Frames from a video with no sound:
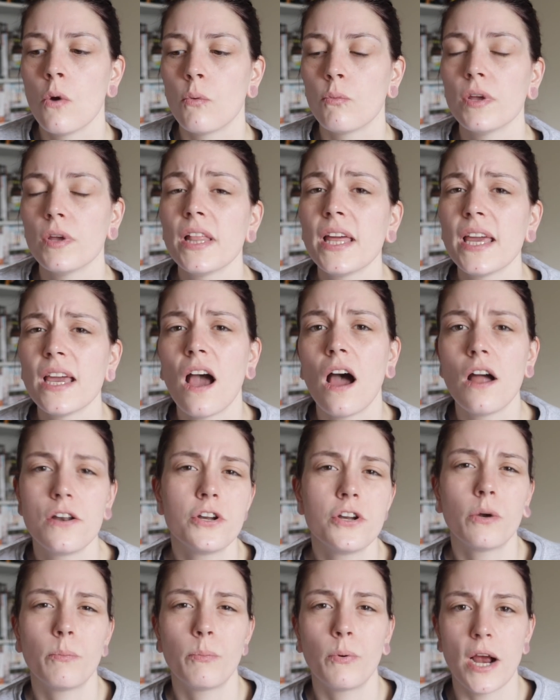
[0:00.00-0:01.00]
really
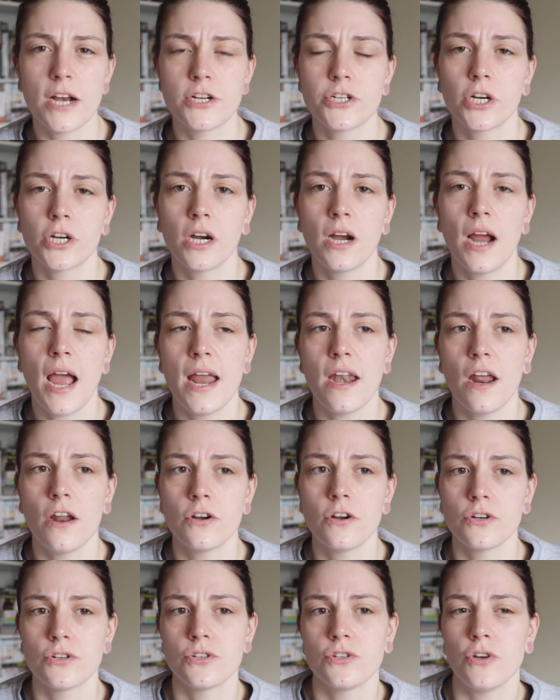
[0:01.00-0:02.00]
under pressure and
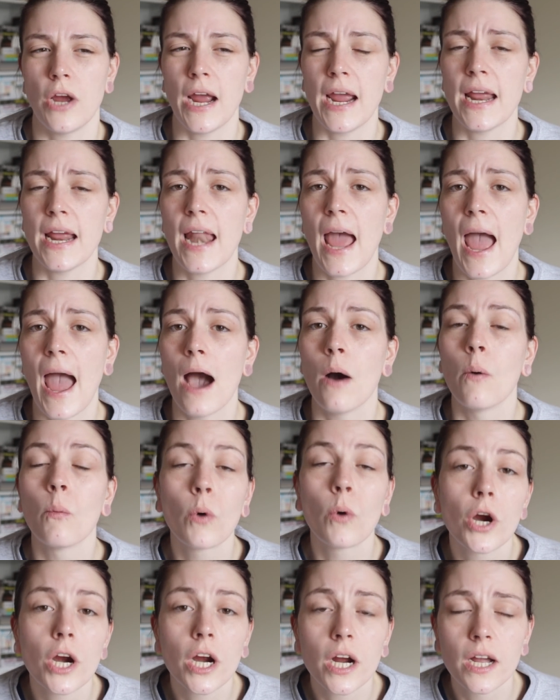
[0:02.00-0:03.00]
under strain at
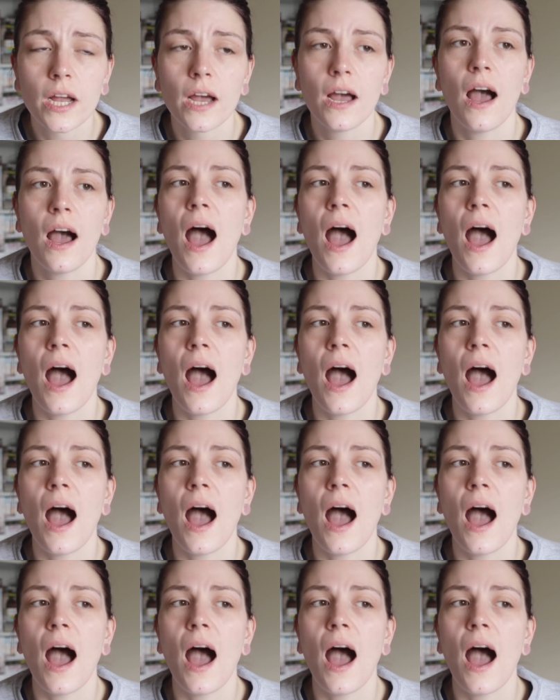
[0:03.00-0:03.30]
work.